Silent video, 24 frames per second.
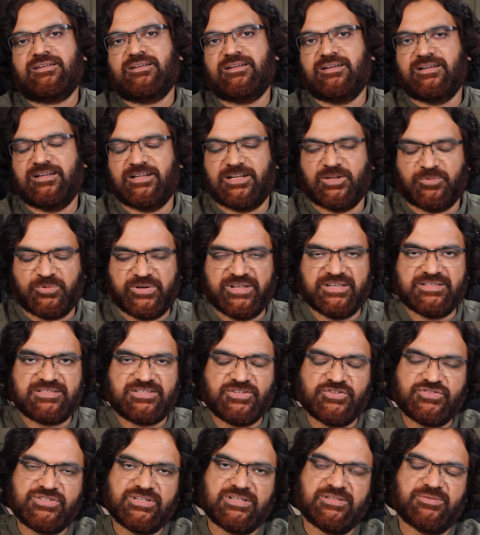nowadays,
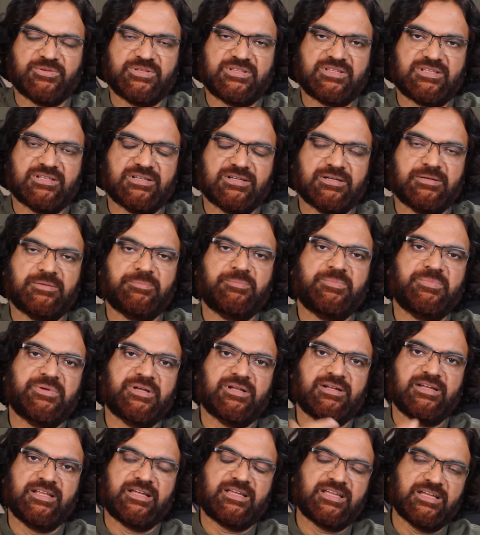using with
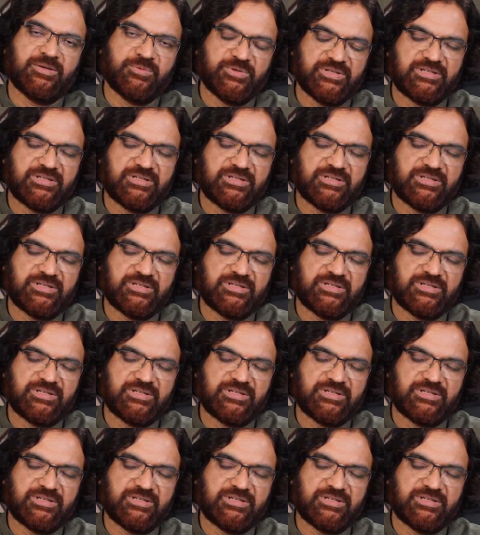linking